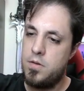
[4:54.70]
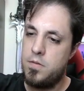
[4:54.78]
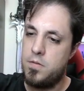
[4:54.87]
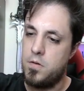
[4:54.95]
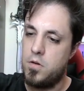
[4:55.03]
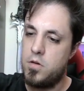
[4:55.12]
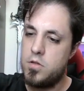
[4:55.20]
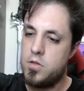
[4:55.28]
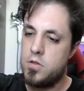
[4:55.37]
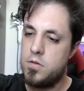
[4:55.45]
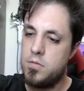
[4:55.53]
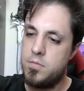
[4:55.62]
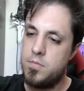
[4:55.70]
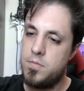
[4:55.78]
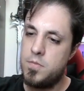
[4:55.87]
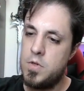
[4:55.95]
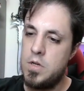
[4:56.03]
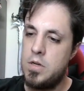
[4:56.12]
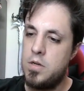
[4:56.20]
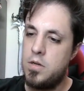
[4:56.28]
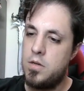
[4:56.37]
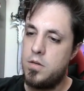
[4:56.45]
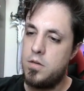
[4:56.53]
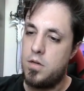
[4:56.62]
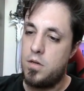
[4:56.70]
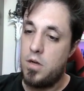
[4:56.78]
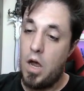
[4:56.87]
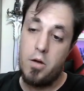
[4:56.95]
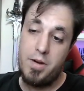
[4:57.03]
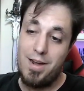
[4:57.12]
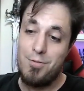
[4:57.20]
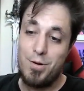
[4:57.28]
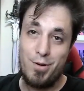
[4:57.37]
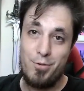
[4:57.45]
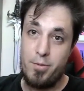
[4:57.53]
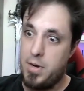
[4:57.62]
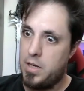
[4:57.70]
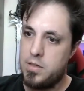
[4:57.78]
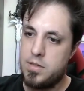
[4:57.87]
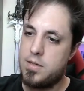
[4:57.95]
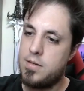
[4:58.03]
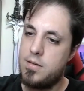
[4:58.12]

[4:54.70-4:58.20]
Foongus, oh now our rebels,